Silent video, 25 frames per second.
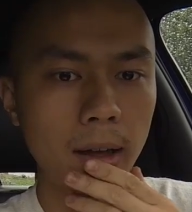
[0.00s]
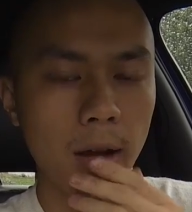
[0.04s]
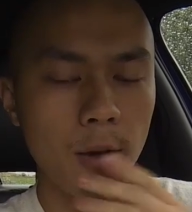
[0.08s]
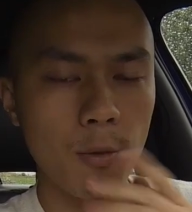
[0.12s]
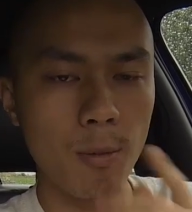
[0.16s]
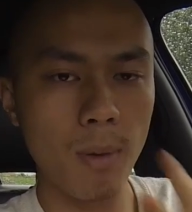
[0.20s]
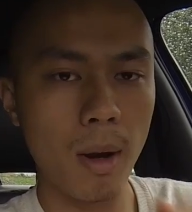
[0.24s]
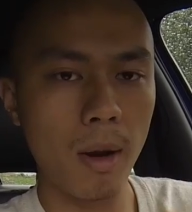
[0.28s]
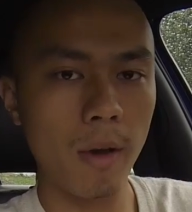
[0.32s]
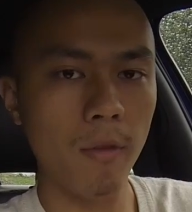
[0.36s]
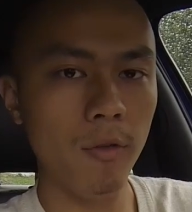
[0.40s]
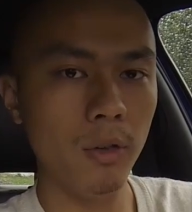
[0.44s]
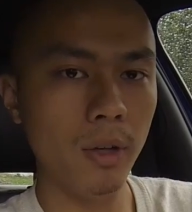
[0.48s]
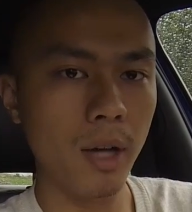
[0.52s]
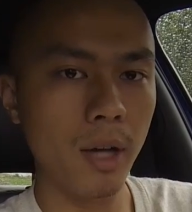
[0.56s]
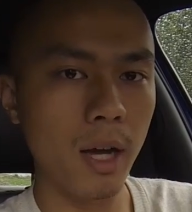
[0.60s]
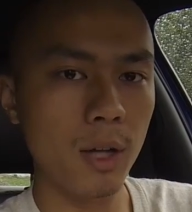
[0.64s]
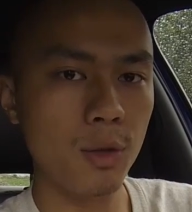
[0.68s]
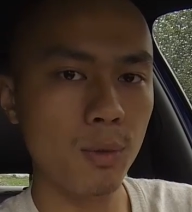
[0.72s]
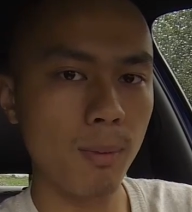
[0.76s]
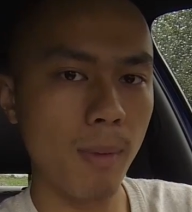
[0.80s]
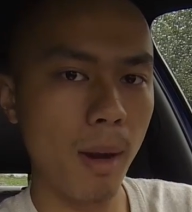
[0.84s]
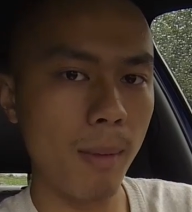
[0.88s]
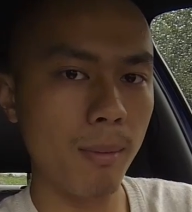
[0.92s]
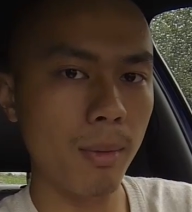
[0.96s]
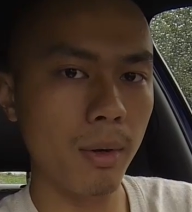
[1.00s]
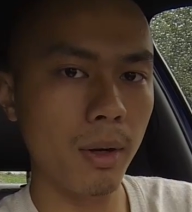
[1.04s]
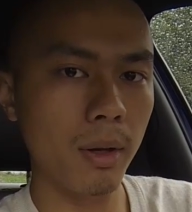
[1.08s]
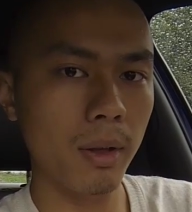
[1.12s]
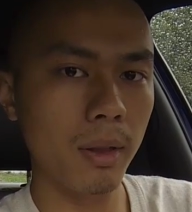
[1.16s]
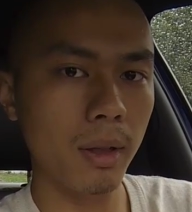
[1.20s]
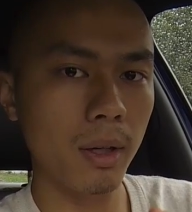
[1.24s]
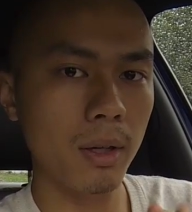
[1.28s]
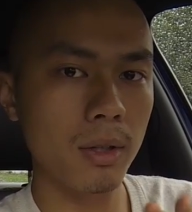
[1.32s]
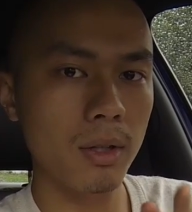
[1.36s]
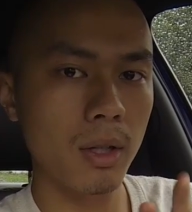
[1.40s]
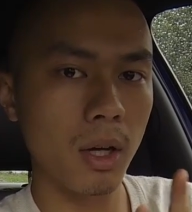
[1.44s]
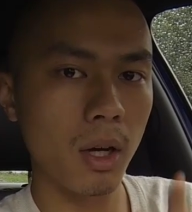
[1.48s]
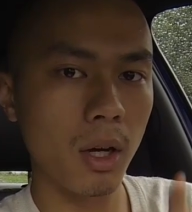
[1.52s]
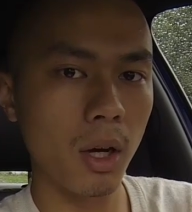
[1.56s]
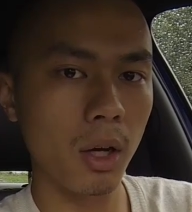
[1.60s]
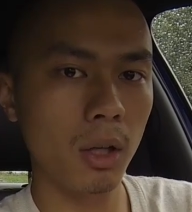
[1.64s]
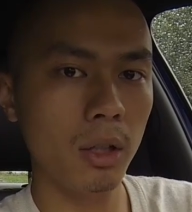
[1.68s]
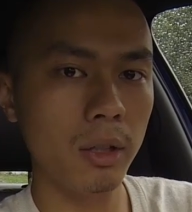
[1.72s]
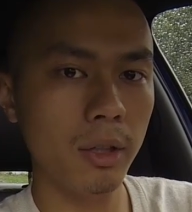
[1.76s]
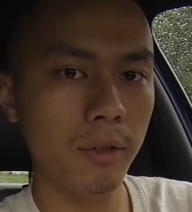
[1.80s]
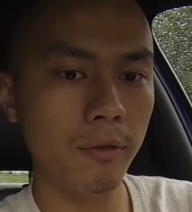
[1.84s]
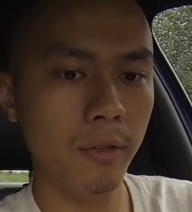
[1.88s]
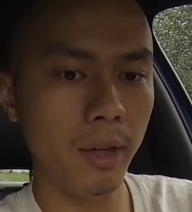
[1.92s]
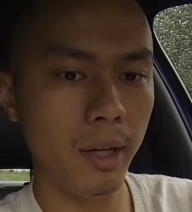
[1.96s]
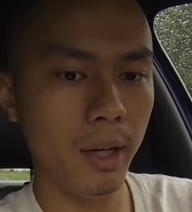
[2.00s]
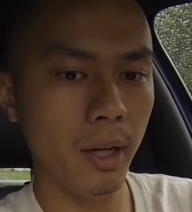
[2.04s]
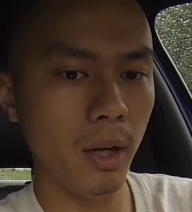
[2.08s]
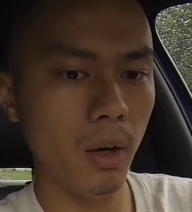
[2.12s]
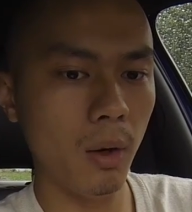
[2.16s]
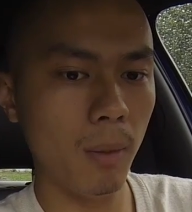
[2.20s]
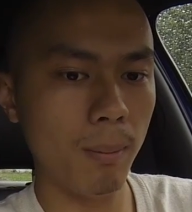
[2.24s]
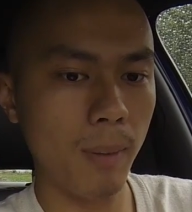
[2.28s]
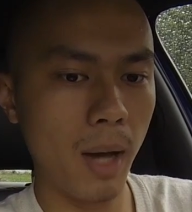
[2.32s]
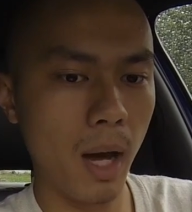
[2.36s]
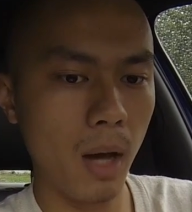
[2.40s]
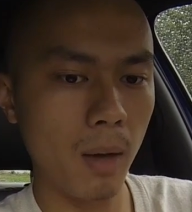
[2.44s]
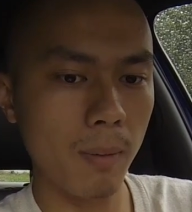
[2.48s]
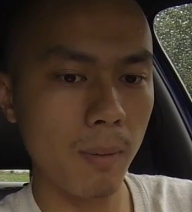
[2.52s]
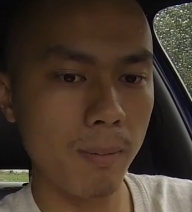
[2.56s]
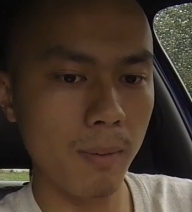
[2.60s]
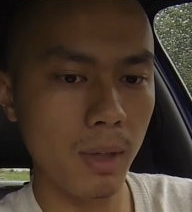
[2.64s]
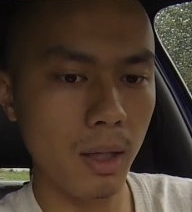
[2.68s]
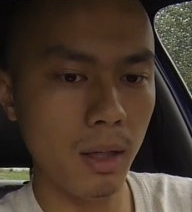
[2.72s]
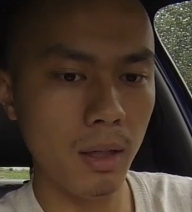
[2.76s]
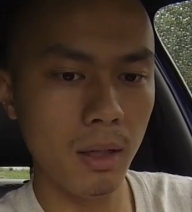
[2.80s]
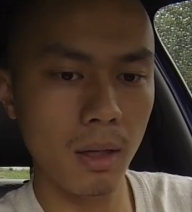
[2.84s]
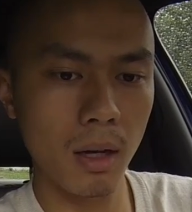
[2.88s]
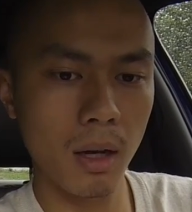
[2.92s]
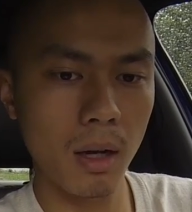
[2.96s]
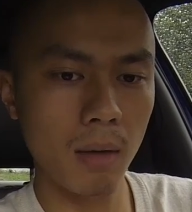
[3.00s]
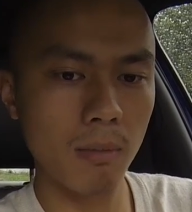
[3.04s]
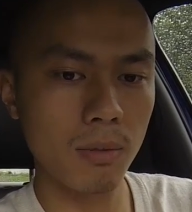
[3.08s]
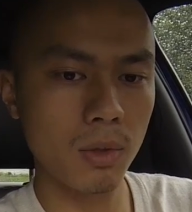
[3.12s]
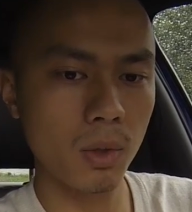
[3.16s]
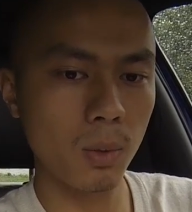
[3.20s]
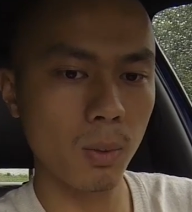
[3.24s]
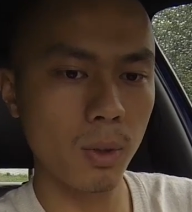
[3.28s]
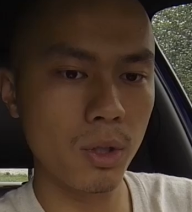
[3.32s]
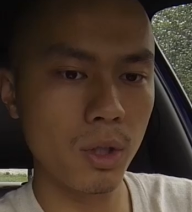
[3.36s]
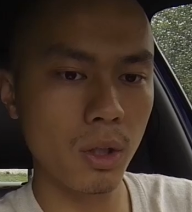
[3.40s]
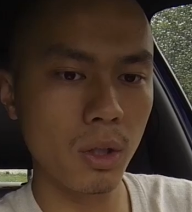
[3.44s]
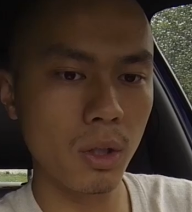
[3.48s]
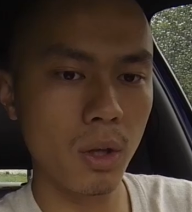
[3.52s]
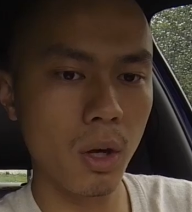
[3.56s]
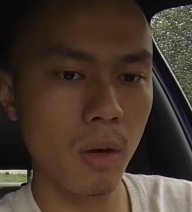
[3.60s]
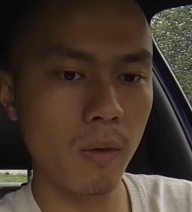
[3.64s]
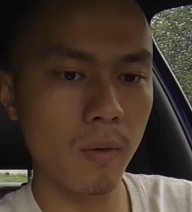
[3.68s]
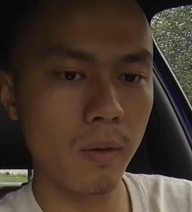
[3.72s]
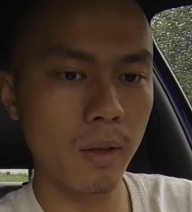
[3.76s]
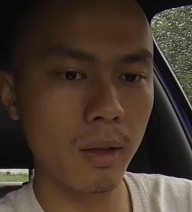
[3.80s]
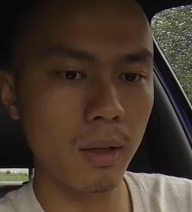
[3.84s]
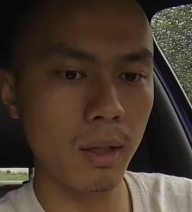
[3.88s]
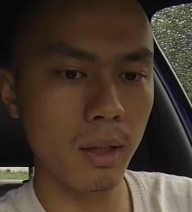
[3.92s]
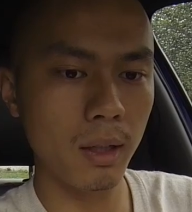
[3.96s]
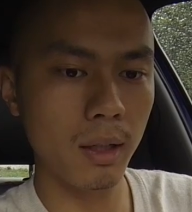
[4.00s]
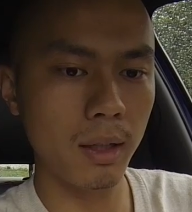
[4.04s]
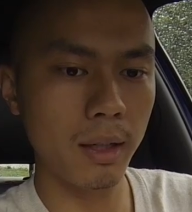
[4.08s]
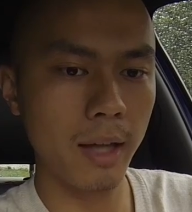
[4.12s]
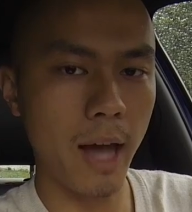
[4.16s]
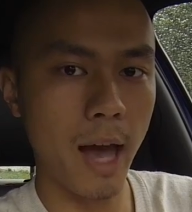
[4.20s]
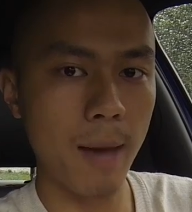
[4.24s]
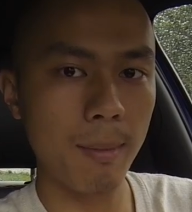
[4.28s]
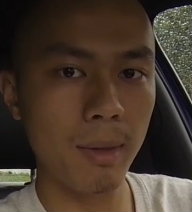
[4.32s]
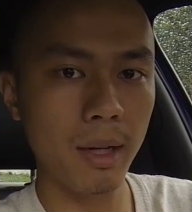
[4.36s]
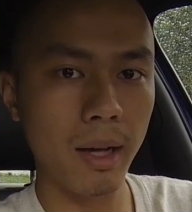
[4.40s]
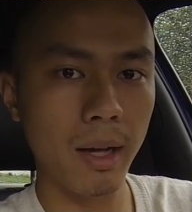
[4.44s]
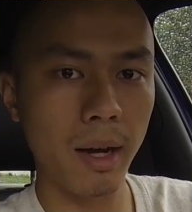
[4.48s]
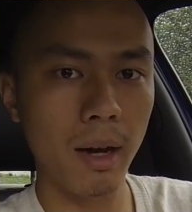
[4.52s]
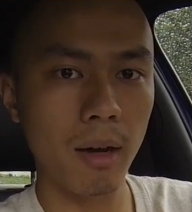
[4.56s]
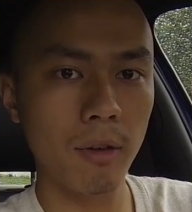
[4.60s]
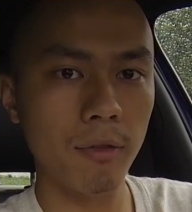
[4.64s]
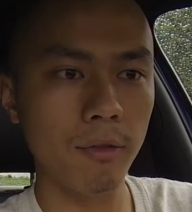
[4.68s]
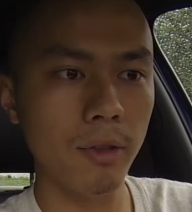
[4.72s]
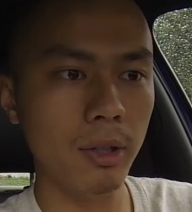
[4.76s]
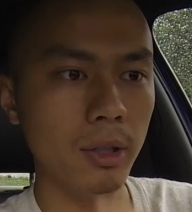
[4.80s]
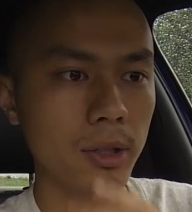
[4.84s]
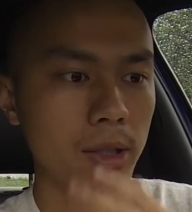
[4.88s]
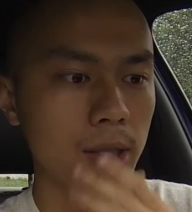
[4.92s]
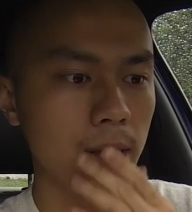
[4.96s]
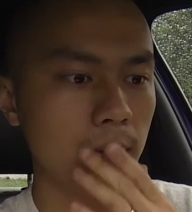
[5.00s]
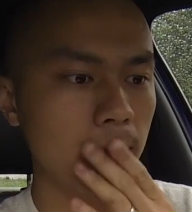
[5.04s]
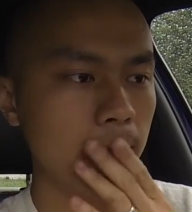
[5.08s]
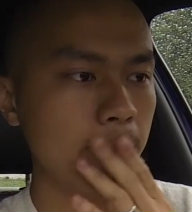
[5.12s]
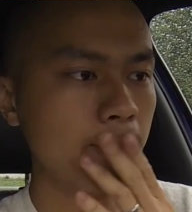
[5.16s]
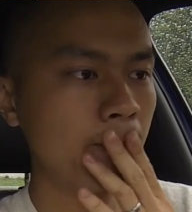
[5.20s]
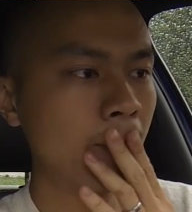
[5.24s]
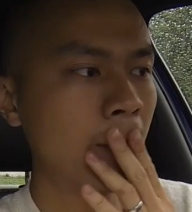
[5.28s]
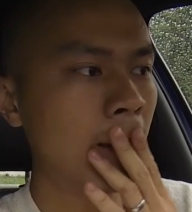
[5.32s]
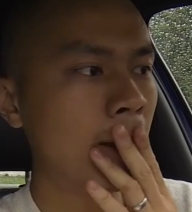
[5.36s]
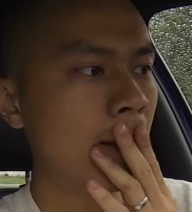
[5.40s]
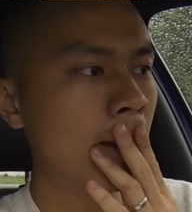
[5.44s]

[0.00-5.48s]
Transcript: I remember, if you guys remember, there's an earlier video about me switching over the cabin air filter.